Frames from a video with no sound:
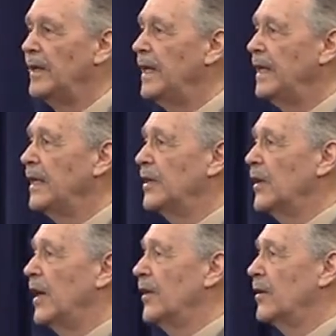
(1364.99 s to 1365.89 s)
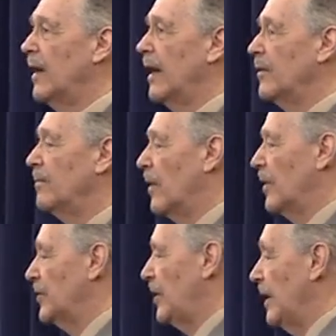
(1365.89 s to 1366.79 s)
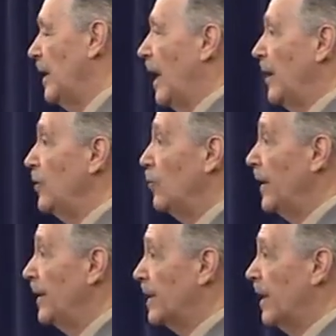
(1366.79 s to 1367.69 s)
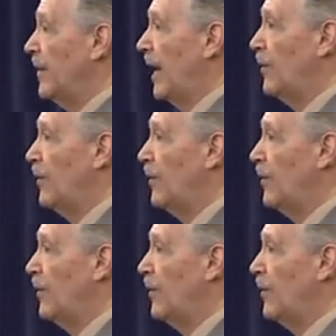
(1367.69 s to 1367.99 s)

it is on the ground of mercy. Are you willing to come that